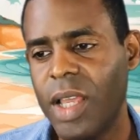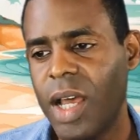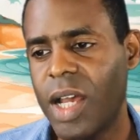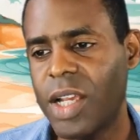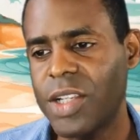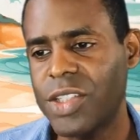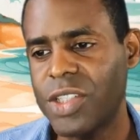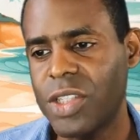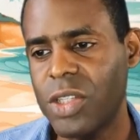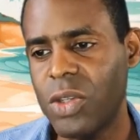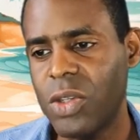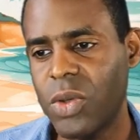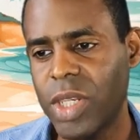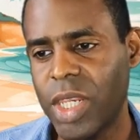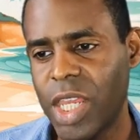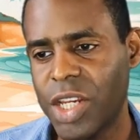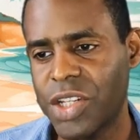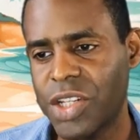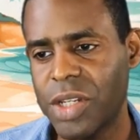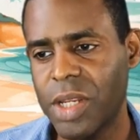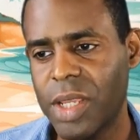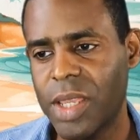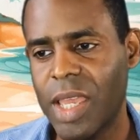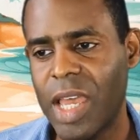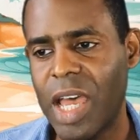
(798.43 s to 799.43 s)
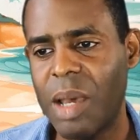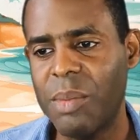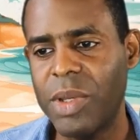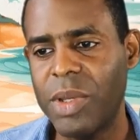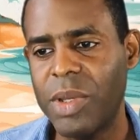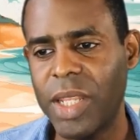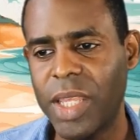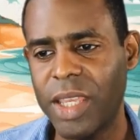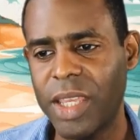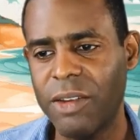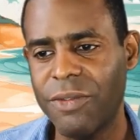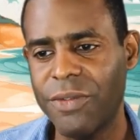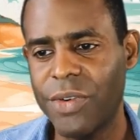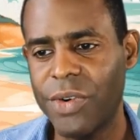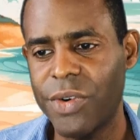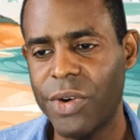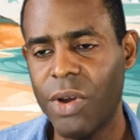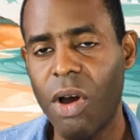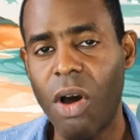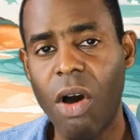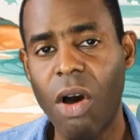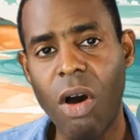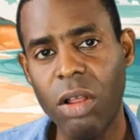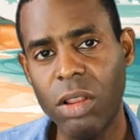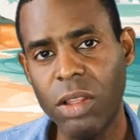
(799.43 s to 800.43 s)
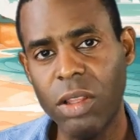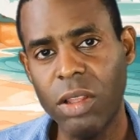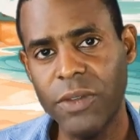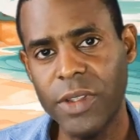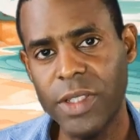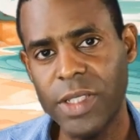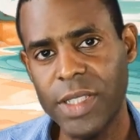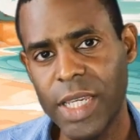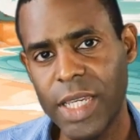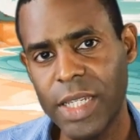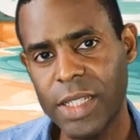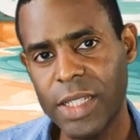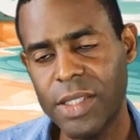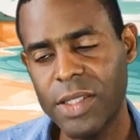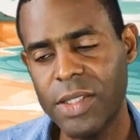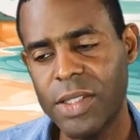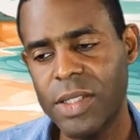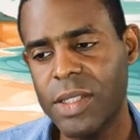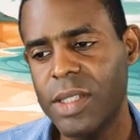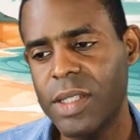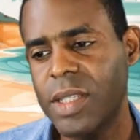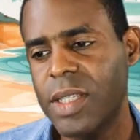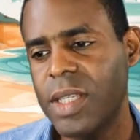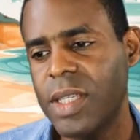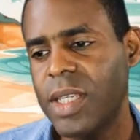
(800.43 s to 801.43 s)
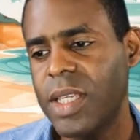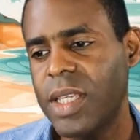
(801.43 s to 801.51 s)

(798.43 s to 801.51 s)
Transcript: uh, so you can actually accommodate for all of the text.